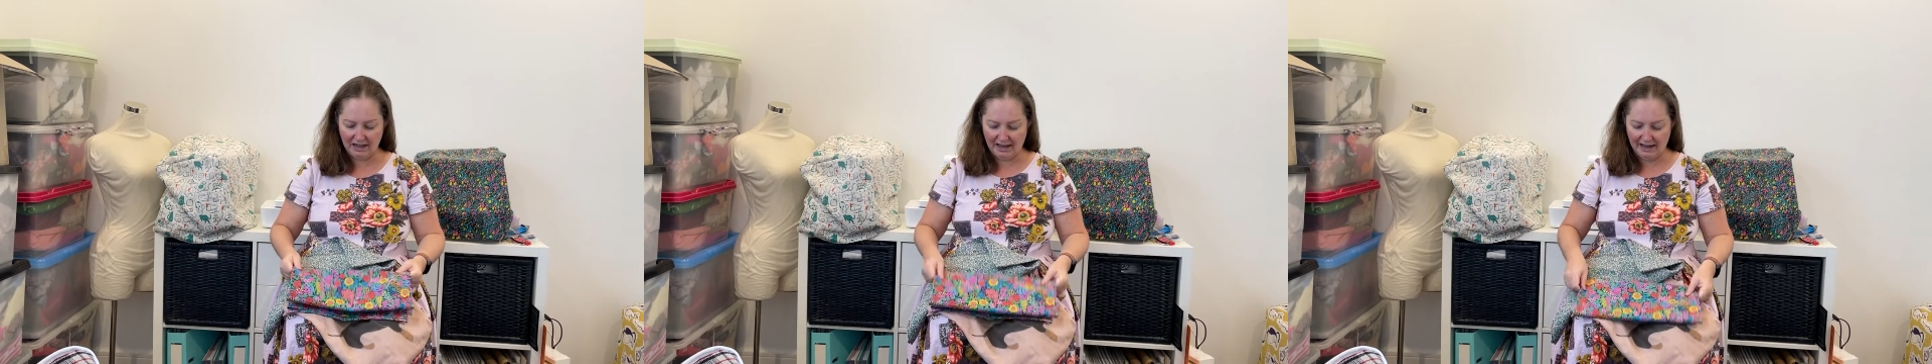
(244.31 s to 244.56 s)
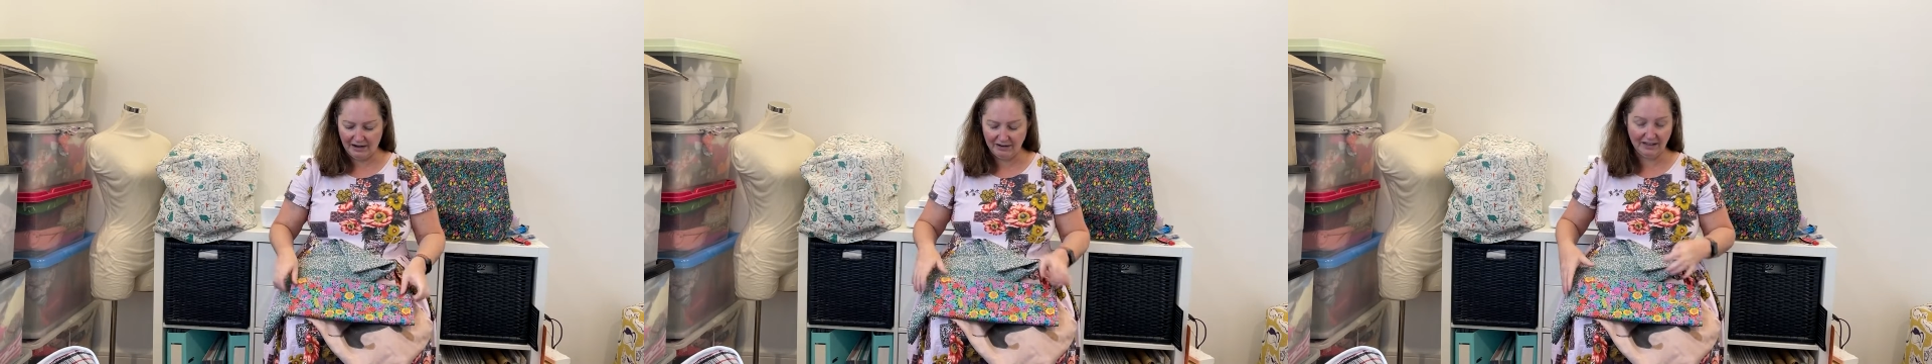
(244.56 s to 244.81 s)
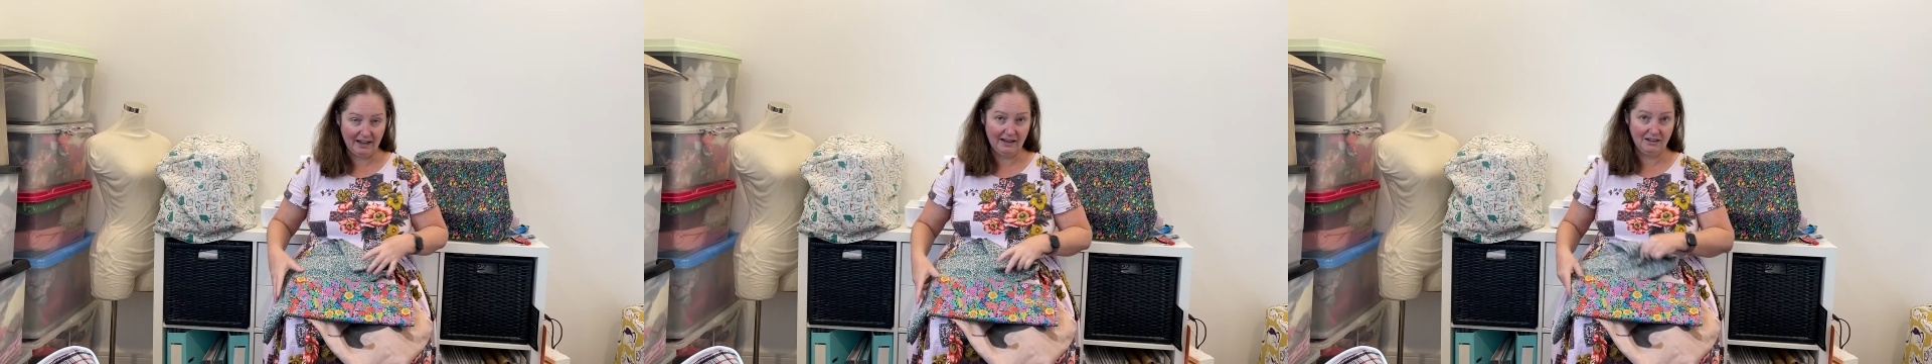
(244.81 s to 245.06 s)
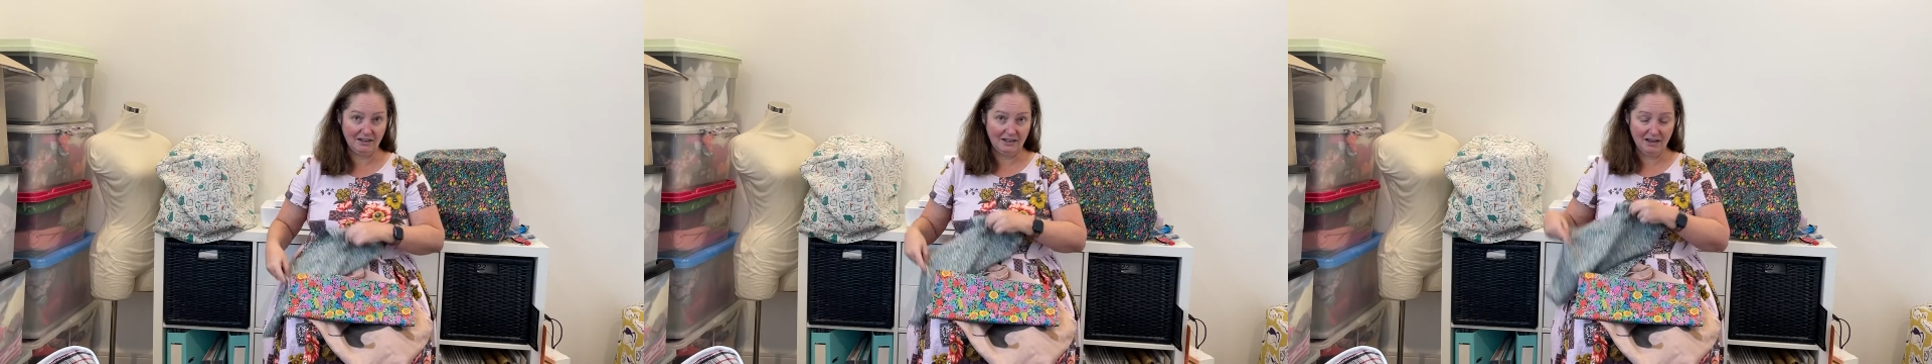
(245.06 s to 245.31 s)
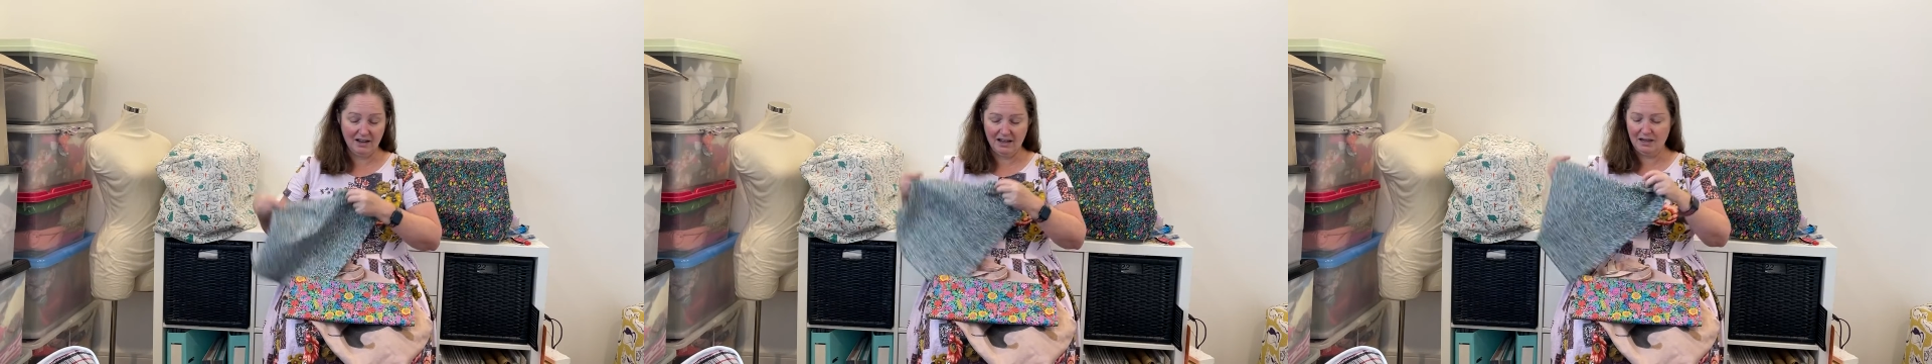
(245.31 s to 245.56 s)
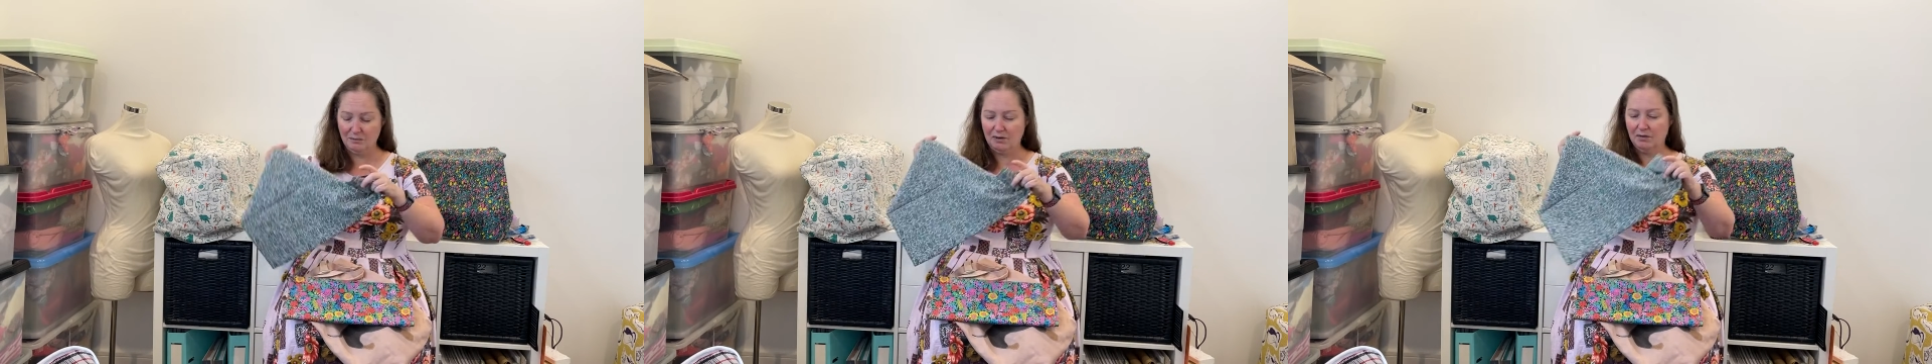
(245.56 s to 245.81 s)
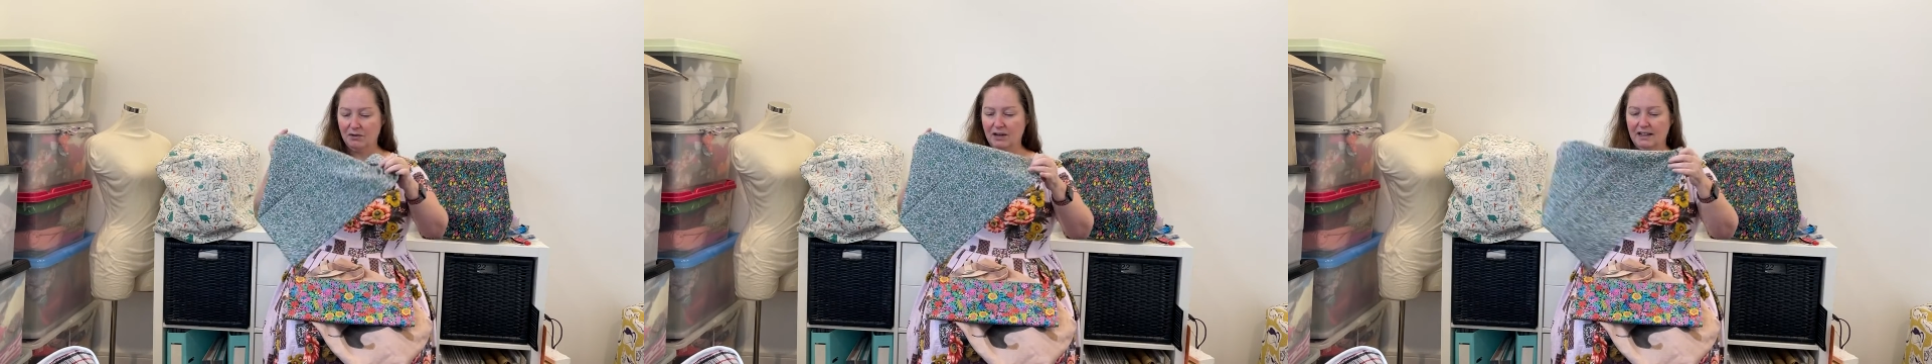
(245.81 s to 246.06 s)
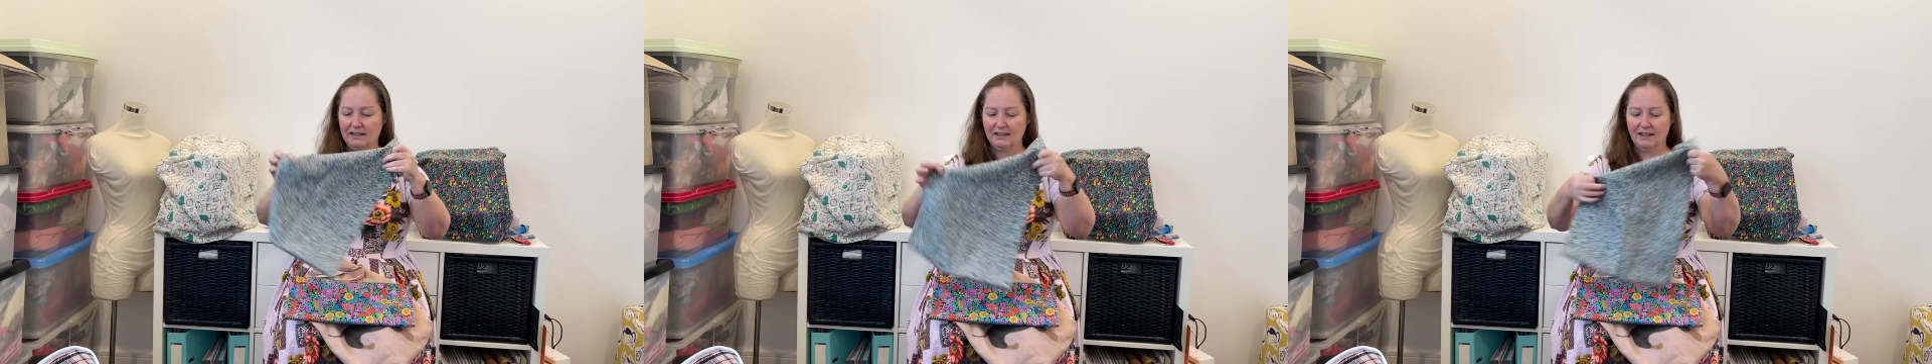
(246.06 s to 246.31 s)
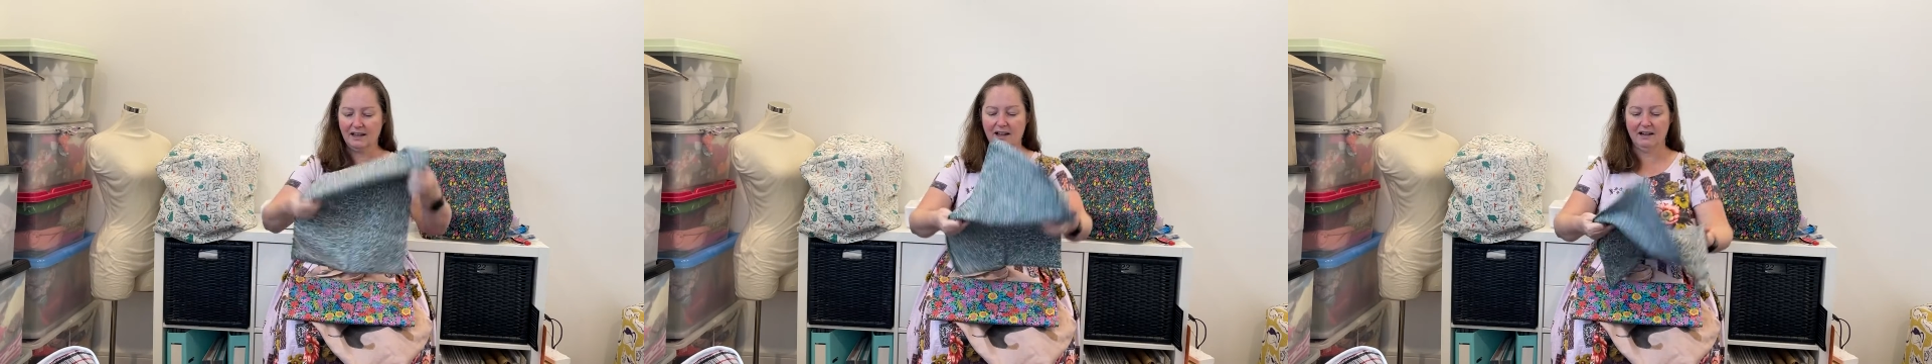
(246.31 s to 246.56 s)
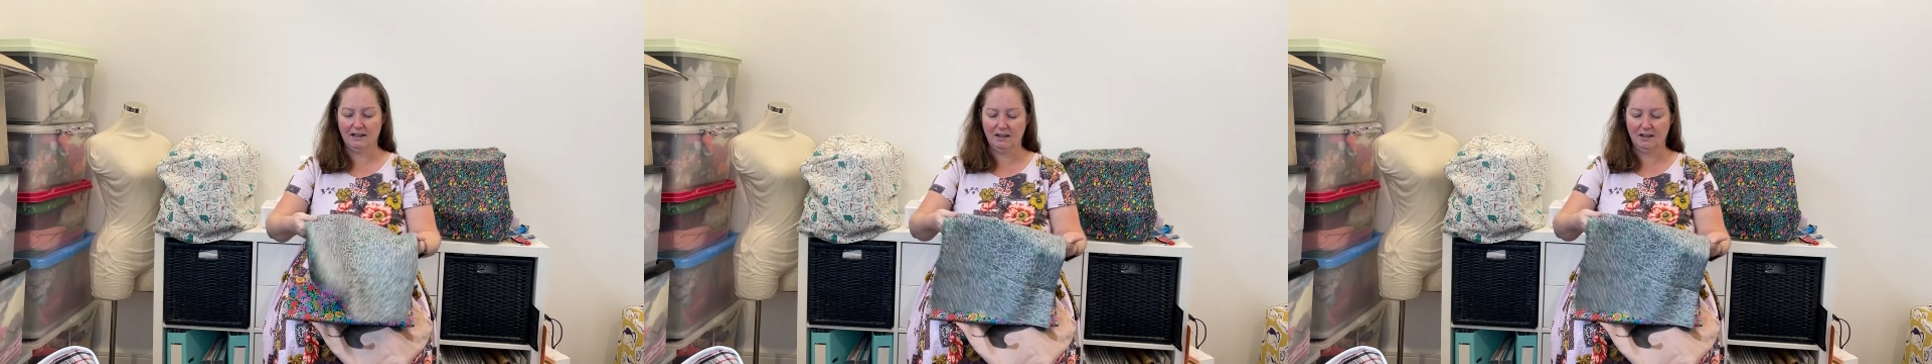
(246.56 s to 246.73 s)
out and decide before I get to cutting,